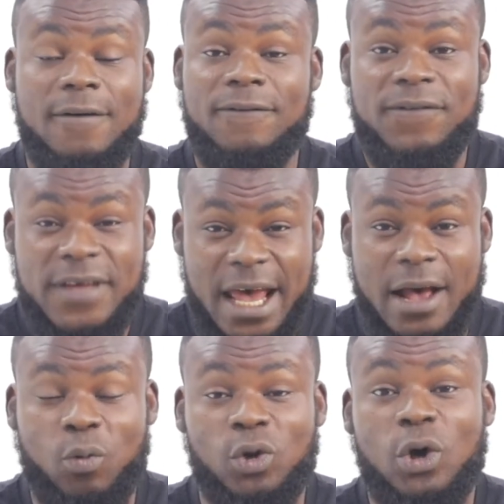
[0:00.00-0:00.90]

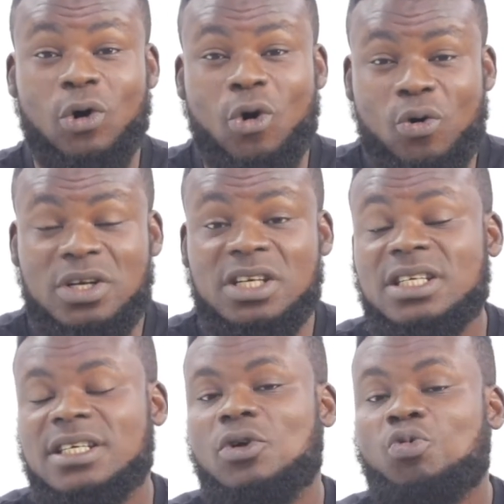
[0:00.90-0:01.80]
Fear will
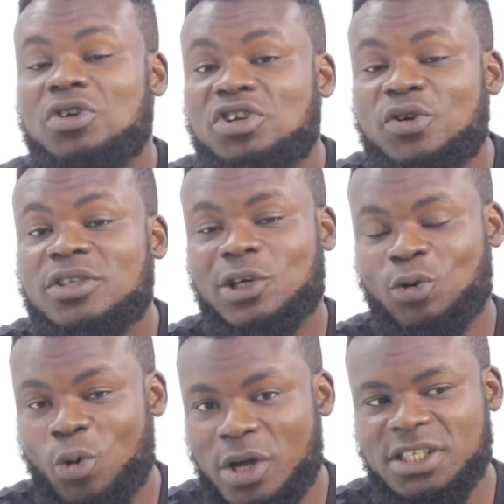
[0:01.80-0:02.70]
only reduce the
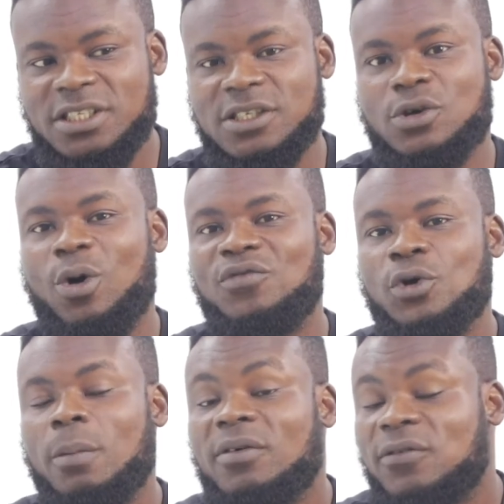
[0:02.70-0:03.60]
quality of
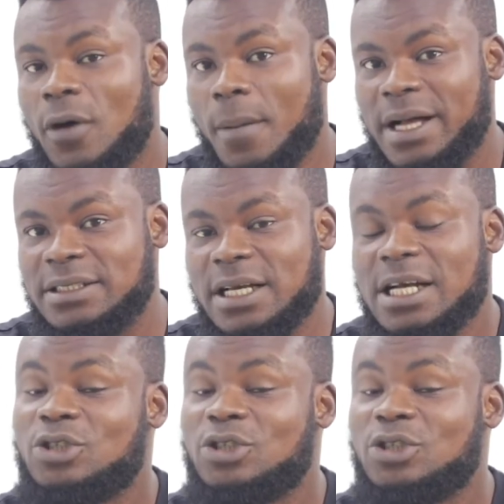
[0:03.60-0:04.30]
your performance.